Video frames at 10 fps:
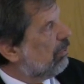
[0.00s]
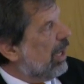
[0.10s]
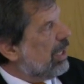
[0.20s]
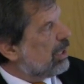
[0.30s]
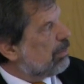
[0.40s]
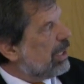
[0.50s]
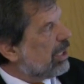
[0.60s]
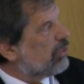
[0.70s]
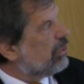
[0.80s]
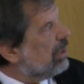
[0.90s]
Wired
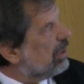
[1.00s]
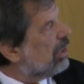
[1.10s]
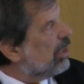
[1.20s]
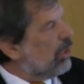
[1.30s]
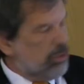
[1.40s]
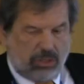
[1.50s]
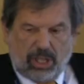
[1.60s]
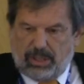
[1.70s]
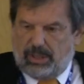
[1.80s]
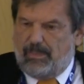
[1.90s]
magazine, said,